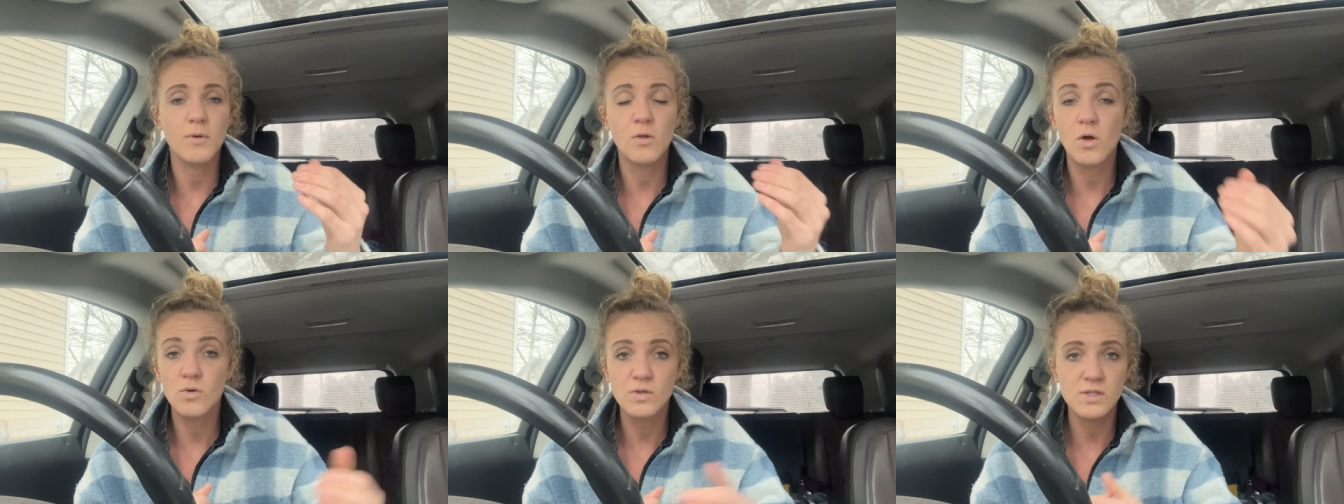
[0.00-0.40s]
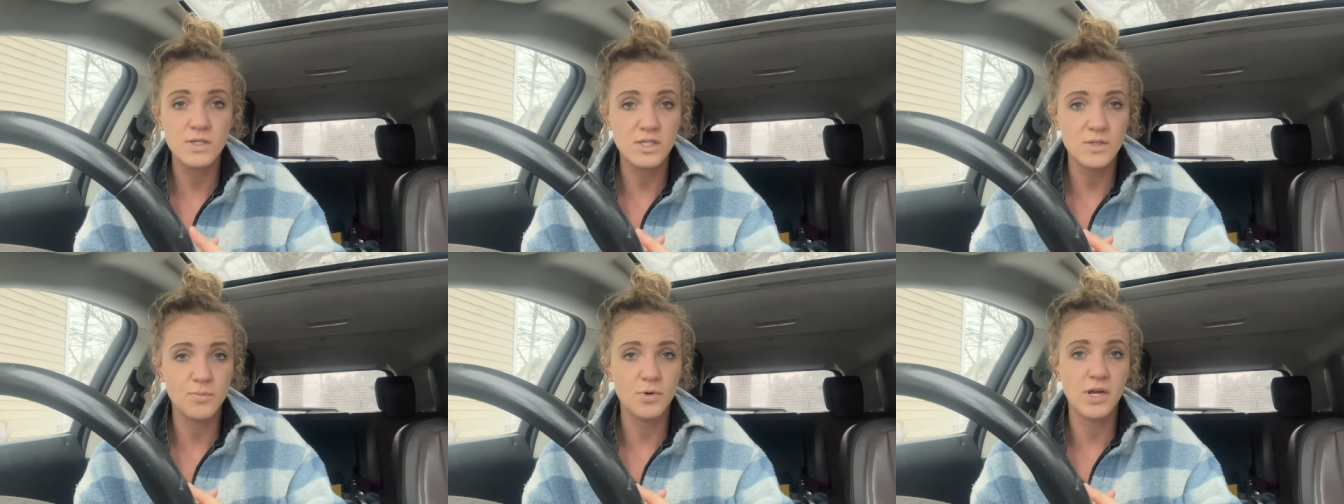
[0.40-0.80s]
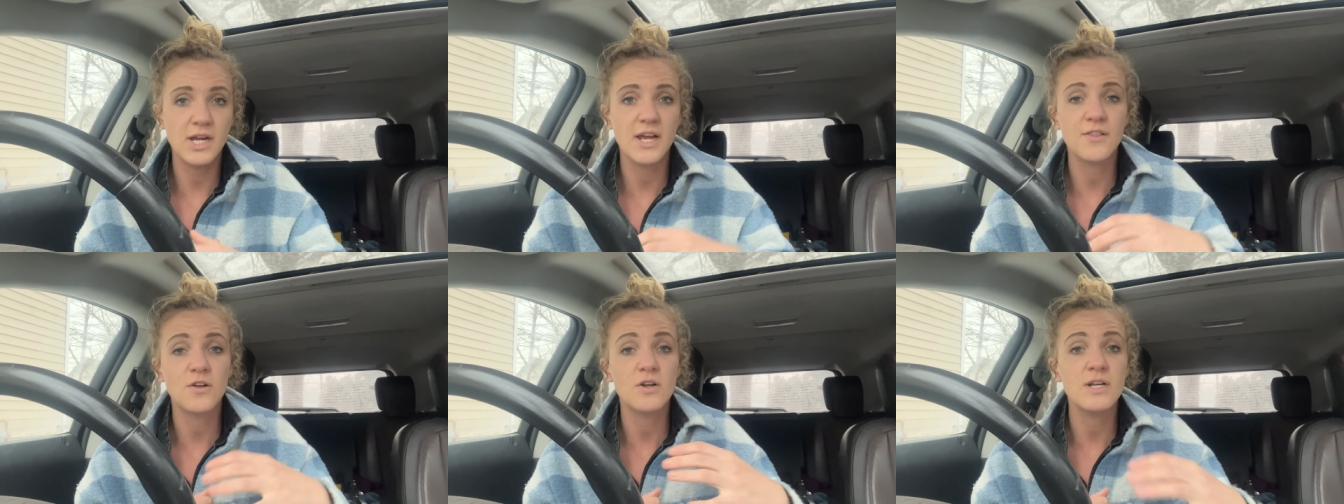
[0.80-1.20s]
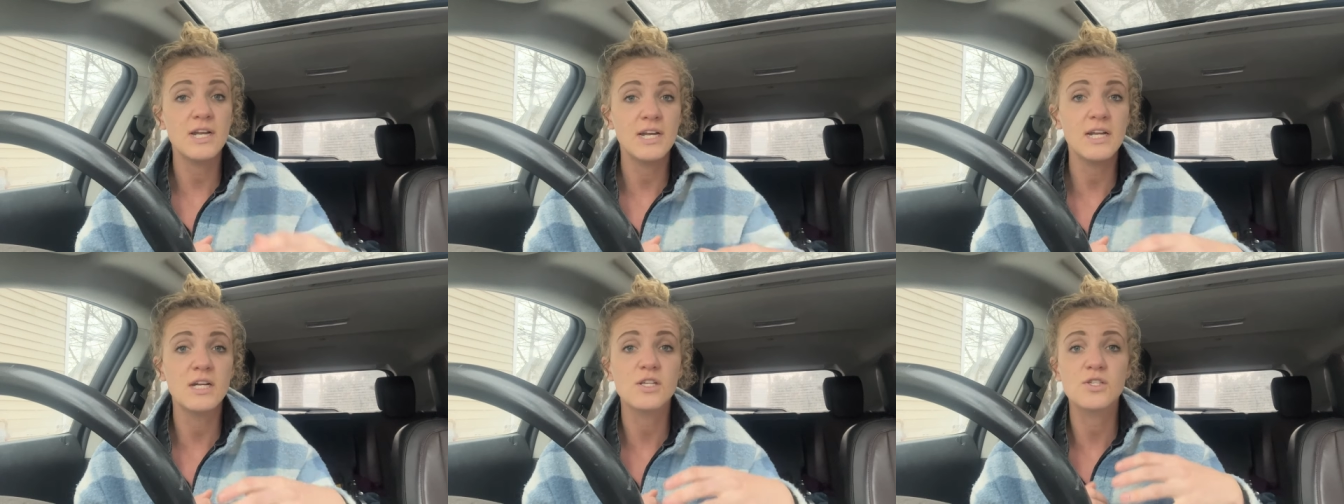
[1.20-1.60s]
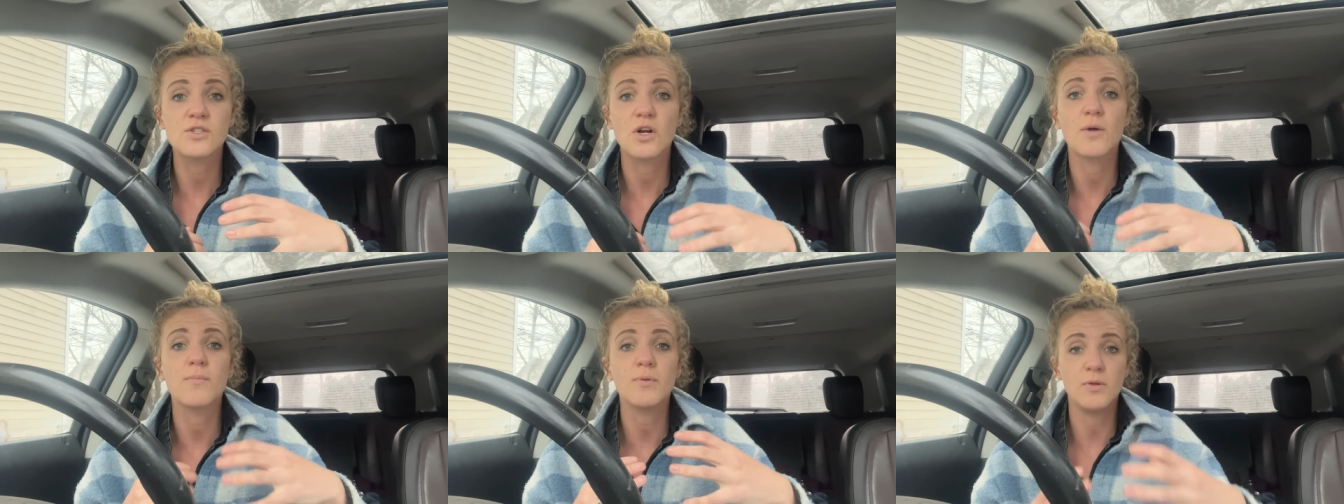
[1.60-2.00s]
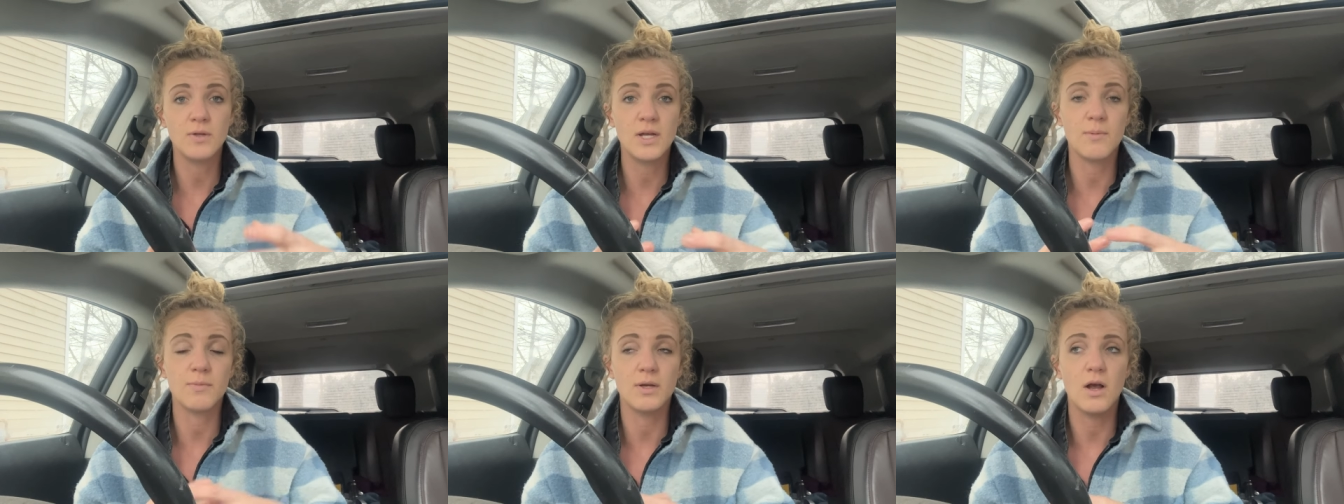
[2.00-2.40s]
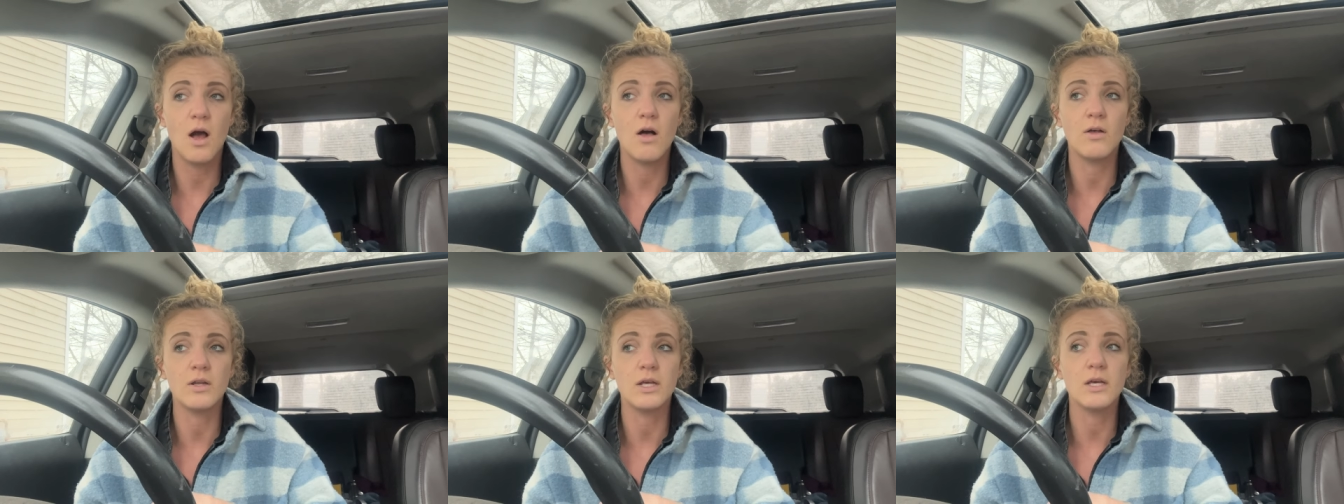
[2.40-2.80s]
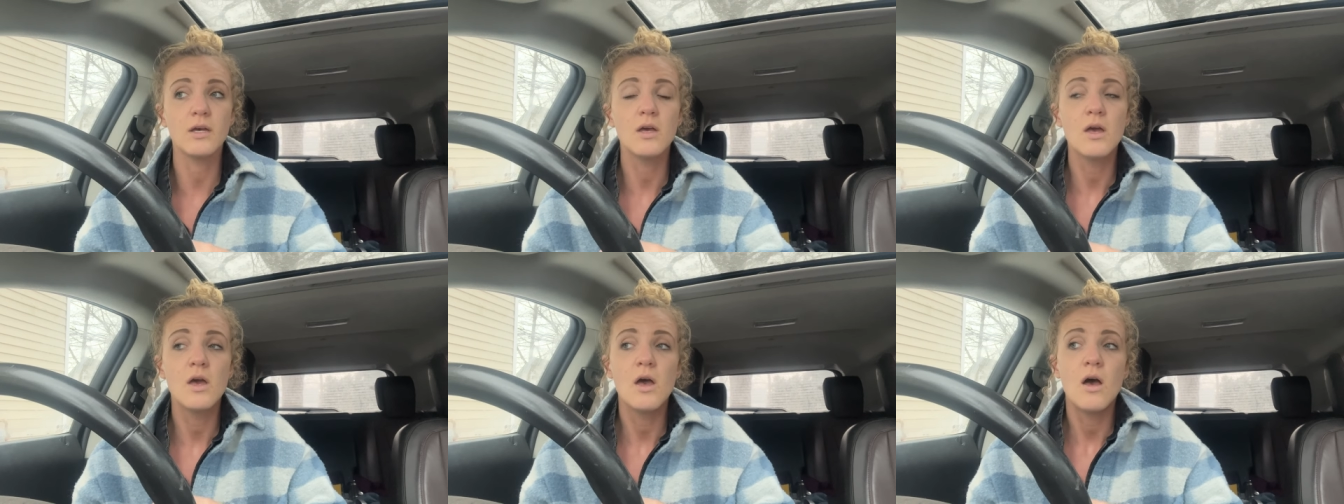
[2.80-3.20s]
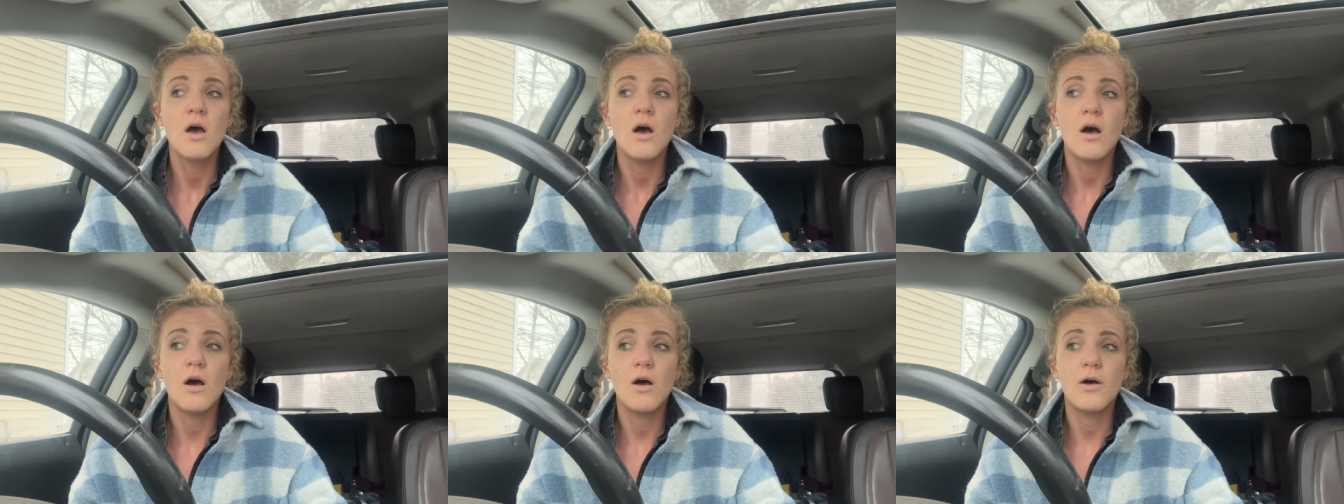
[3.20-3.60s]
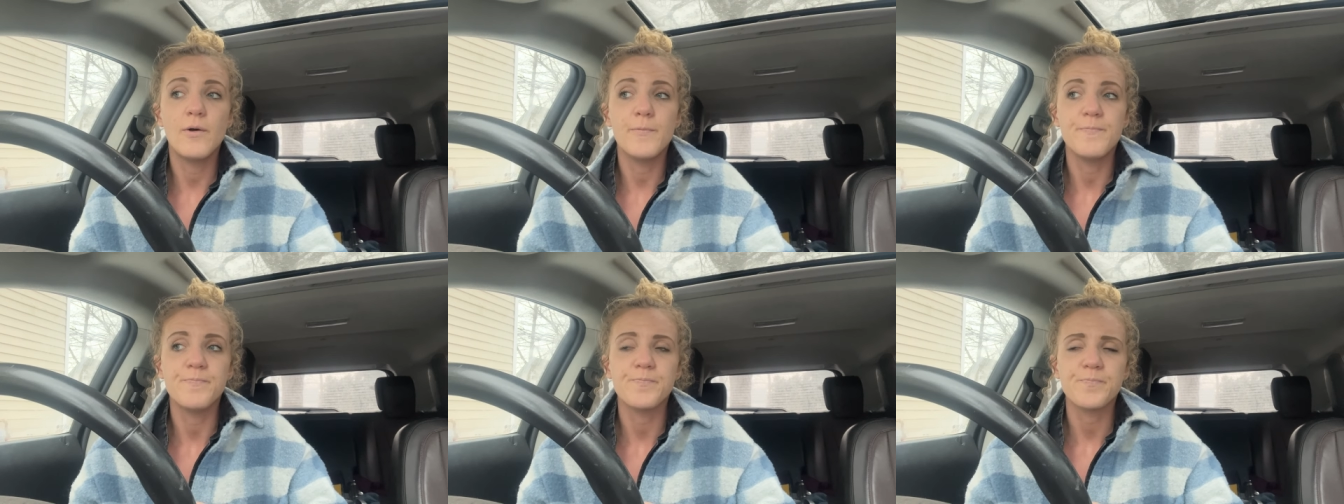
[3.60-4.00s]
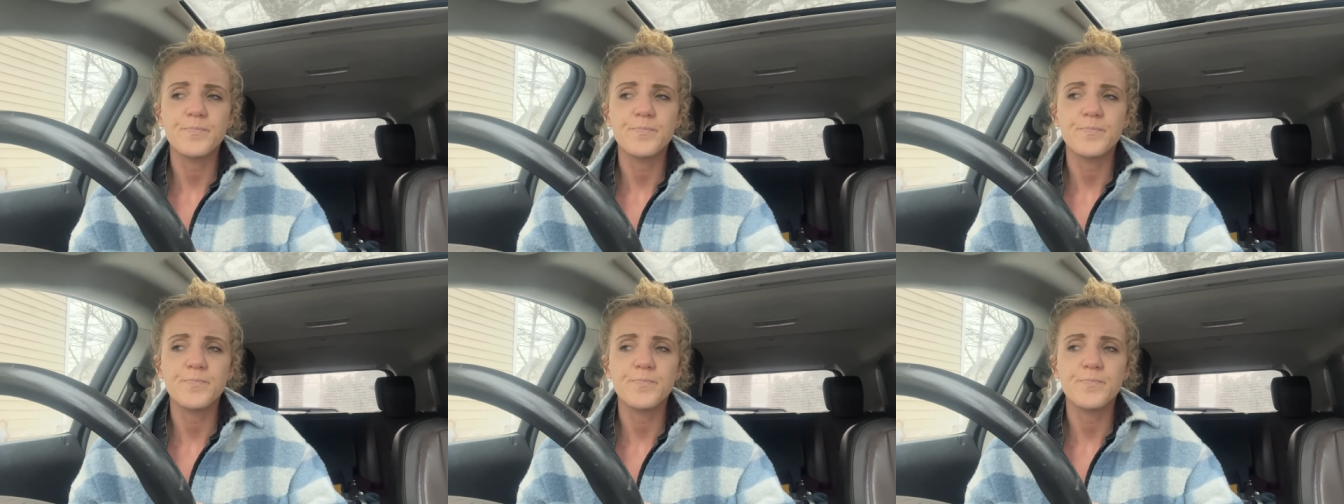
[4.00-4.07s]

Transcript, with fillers: close to spring and they're needing to start building up the colony. Um,